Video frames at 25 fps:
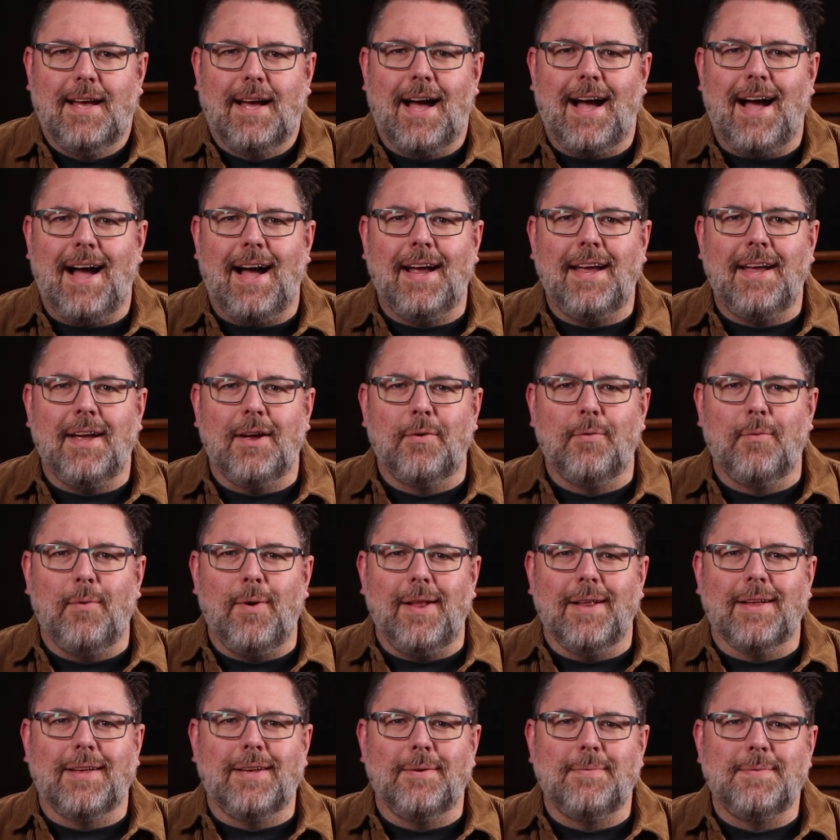Hi and
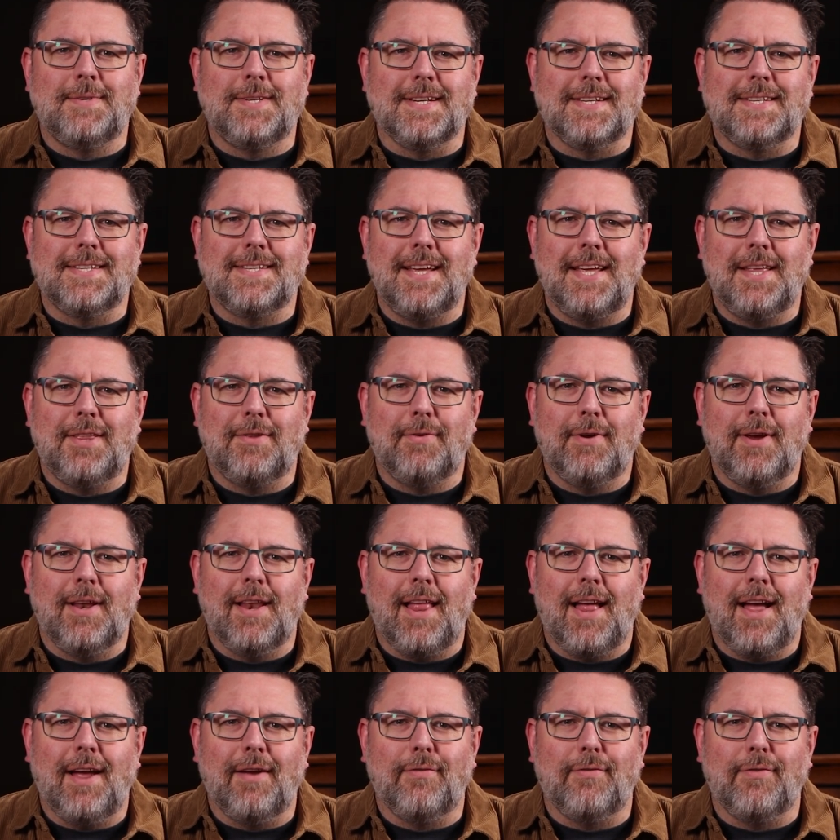welcome to C3
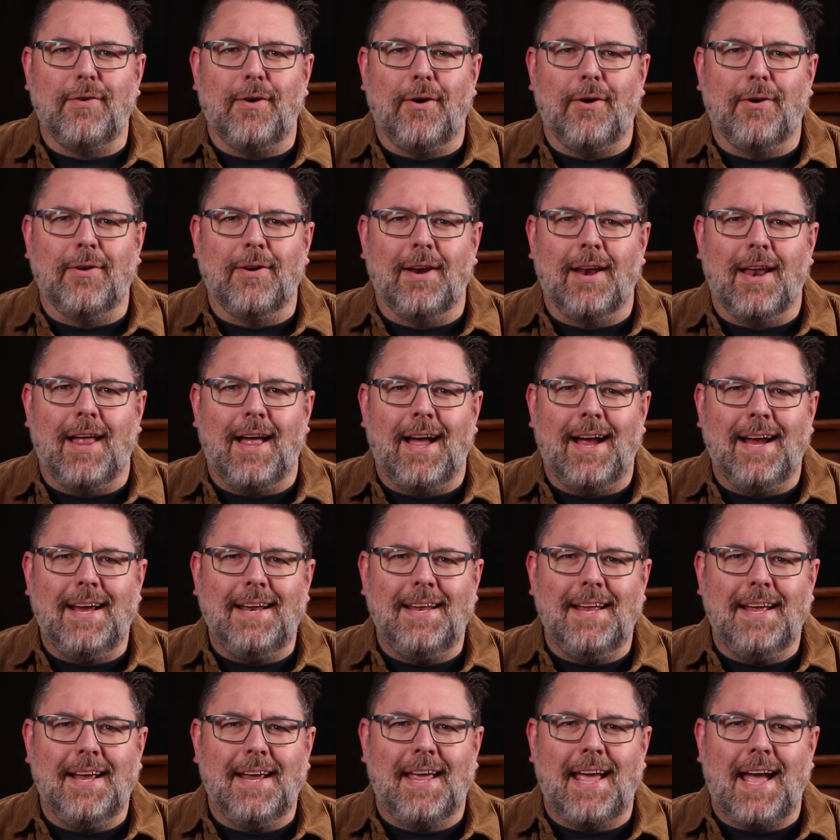Life
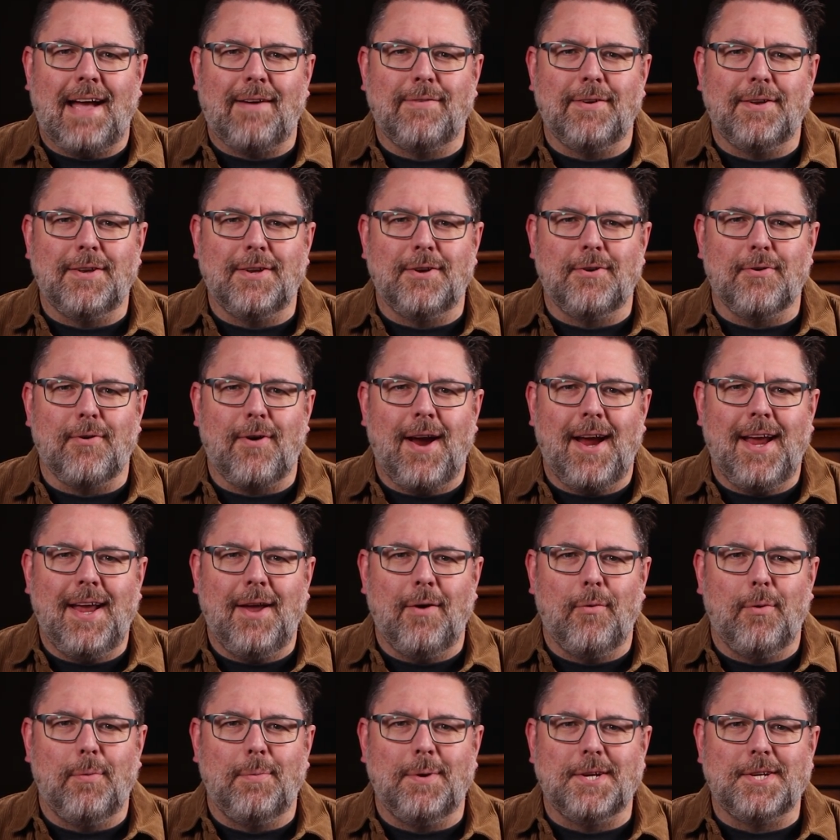Online. Gavin
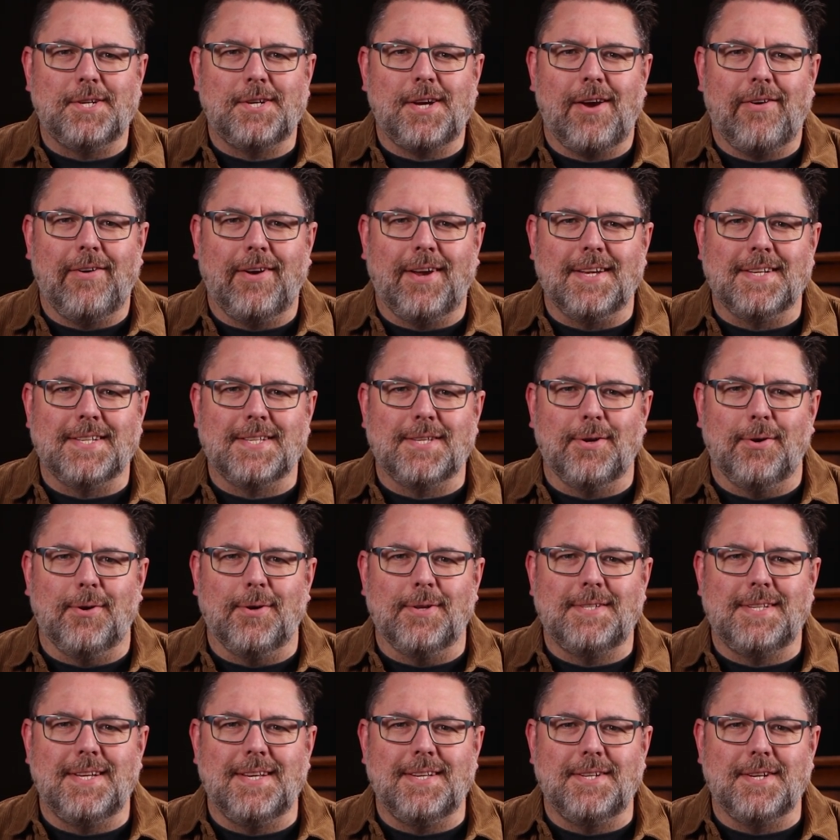Gray will be sharing his
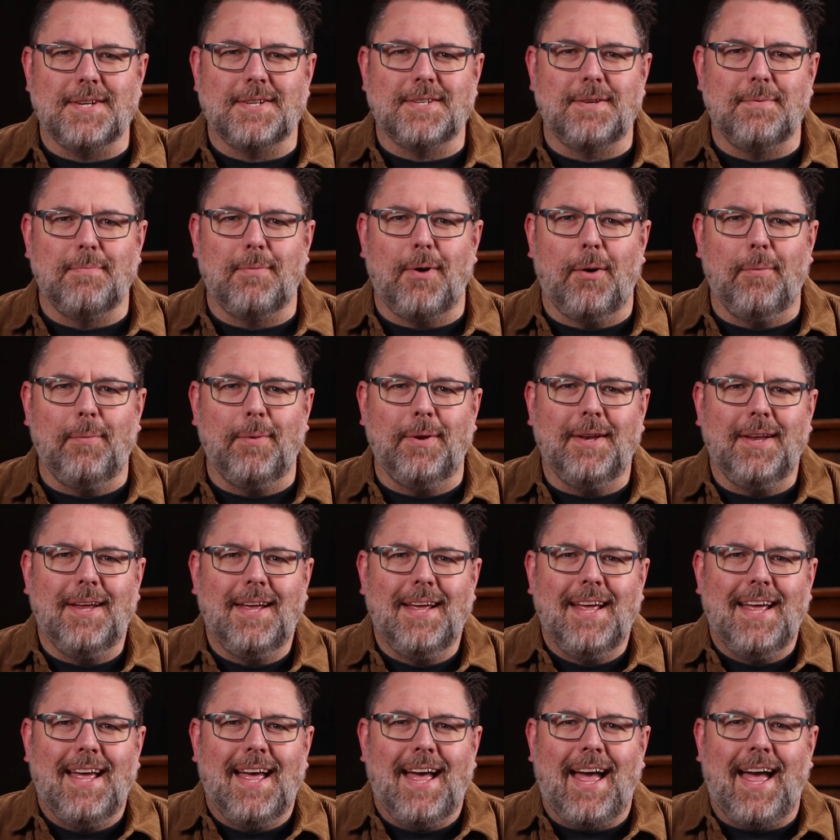thoughts in just a moment
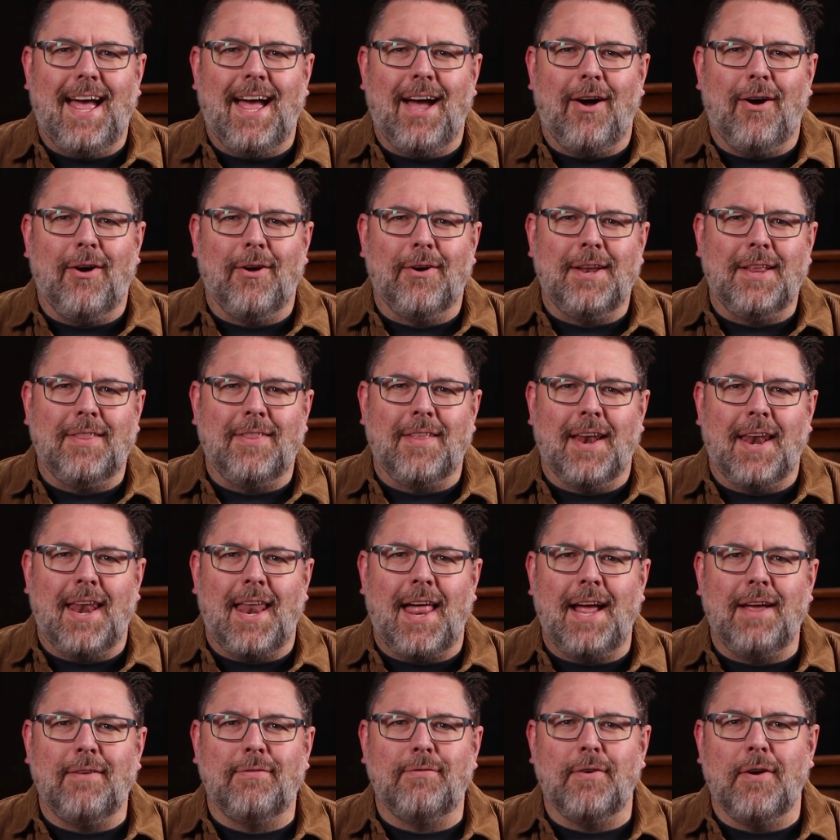on the
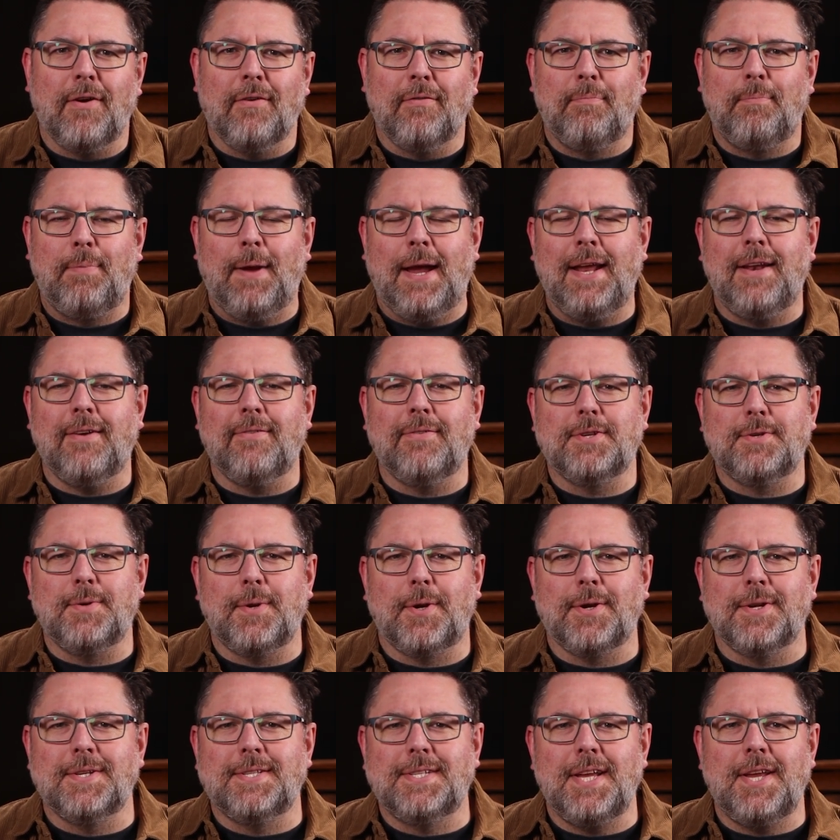life of Peter as
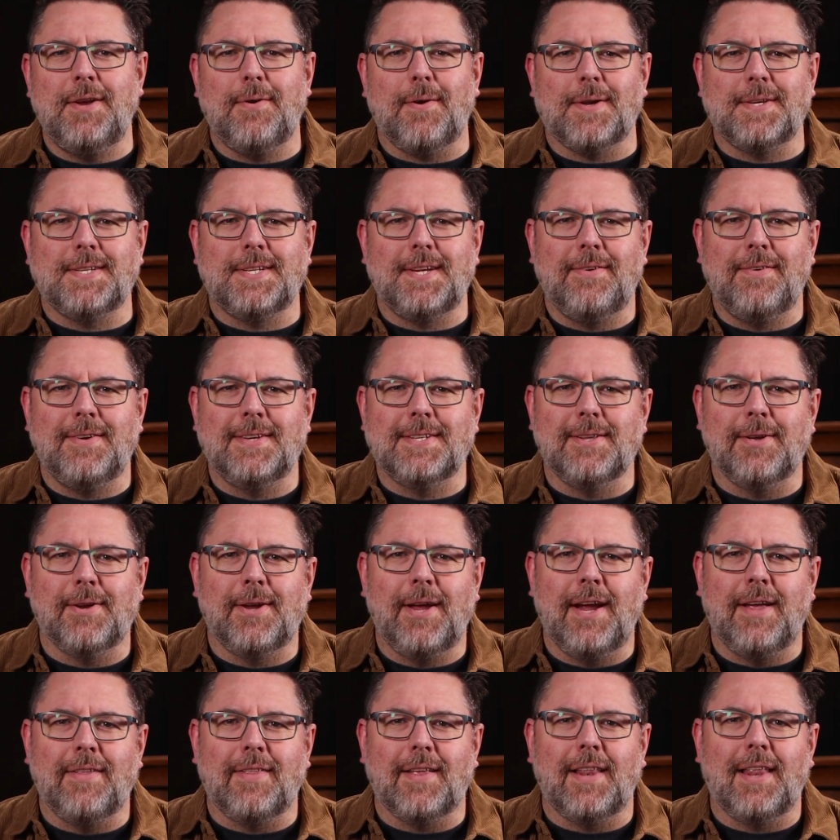we continue our series
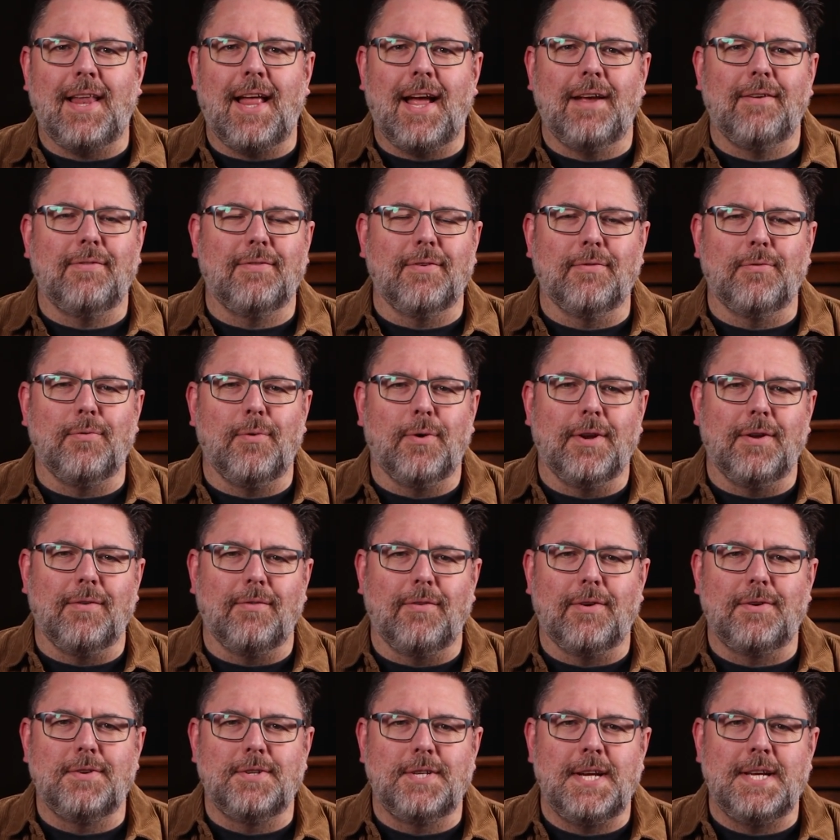looking at the life of one
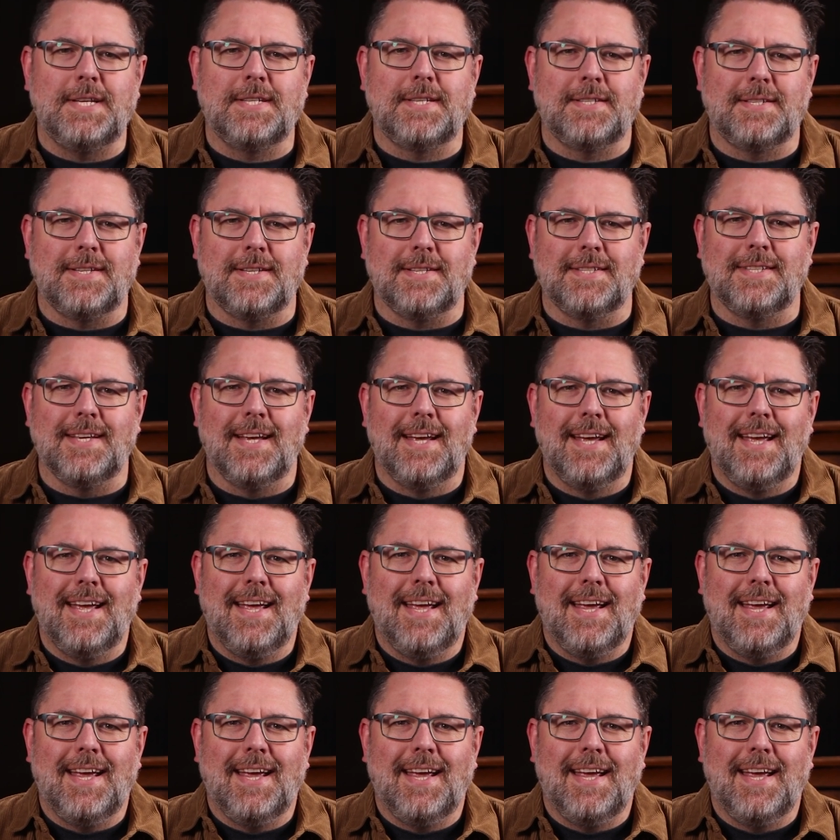of Jesus'